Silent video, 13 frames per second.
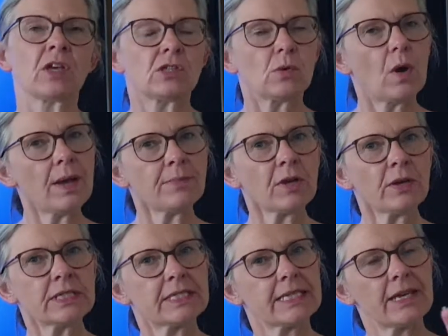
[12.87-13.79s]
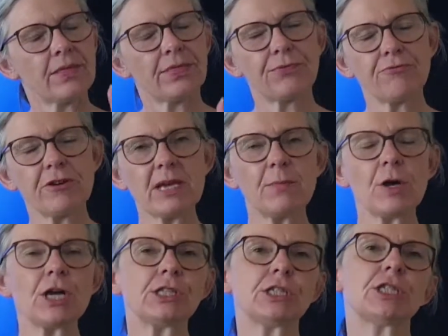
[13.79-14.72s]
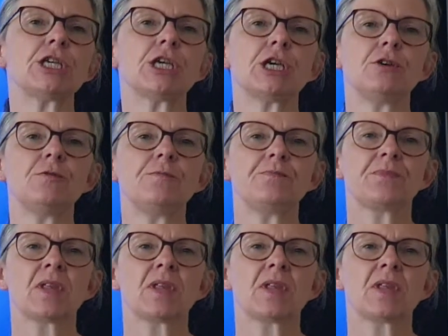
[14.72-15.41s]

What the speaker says: So I'm going to say three words to you